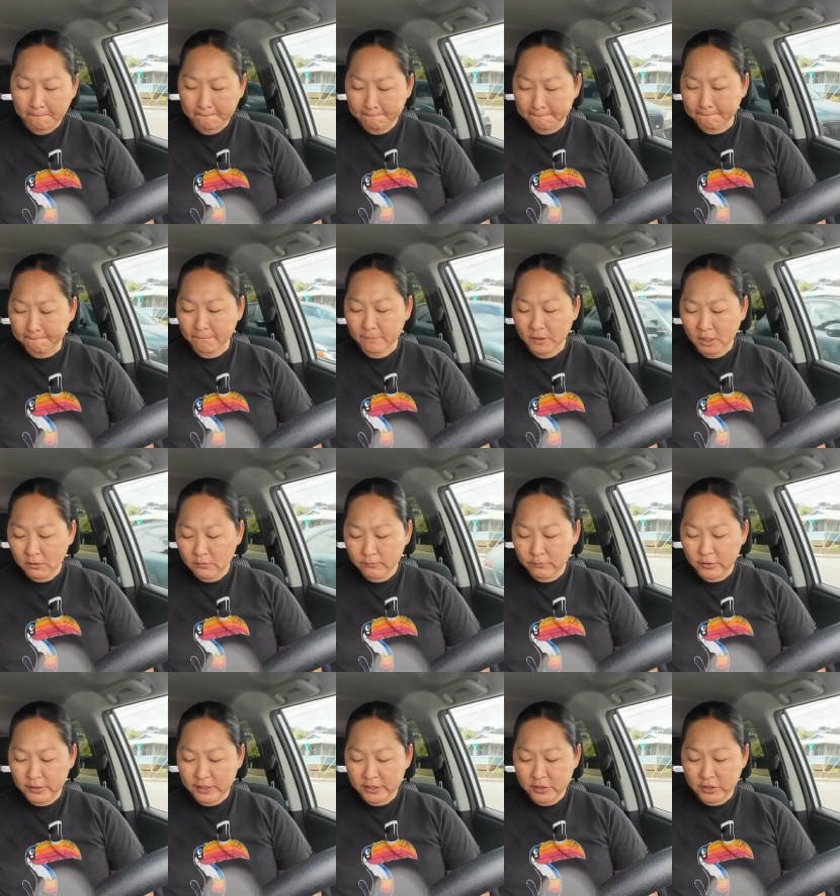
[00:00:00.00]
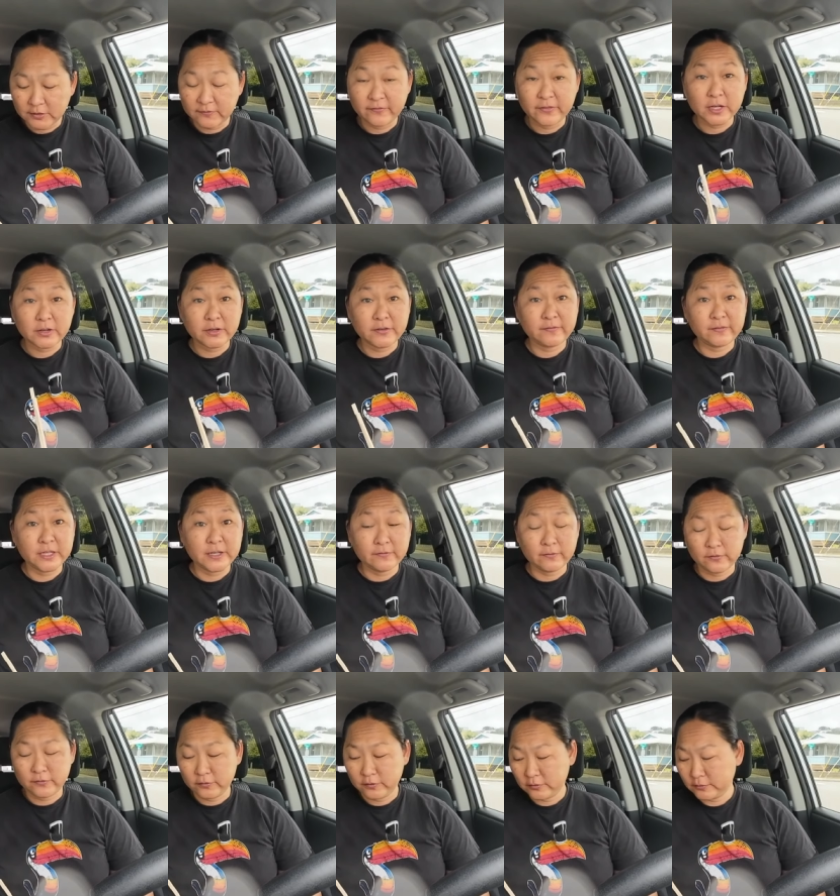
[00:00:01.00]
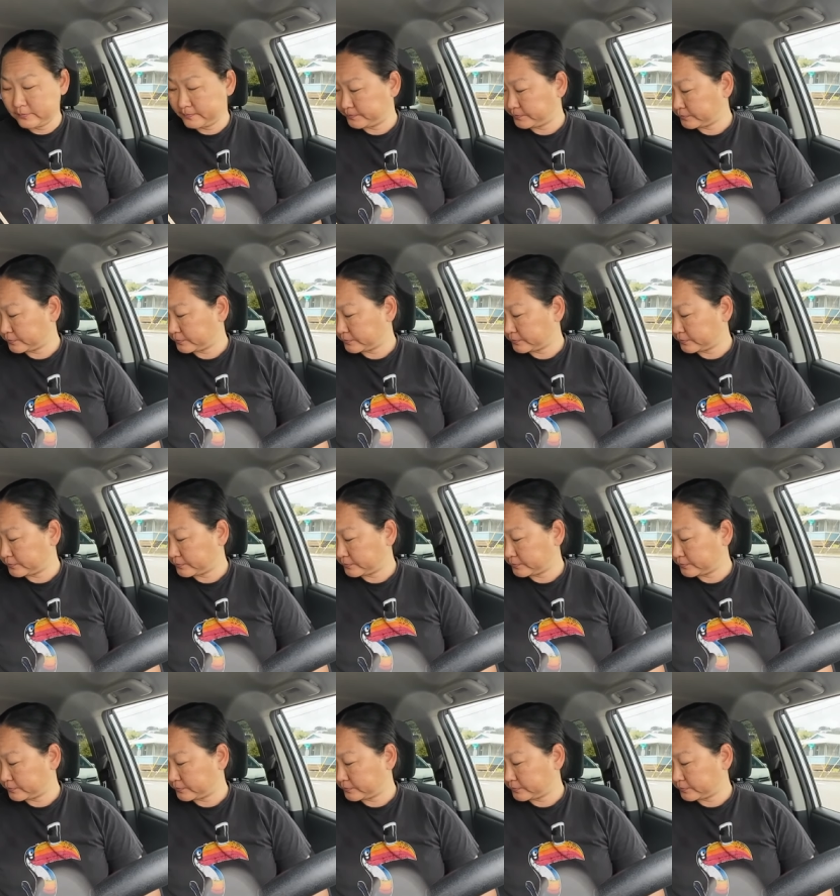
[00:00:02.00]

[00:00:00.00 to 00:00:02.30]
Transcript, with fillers: Hmm, pretty good, very flavorful.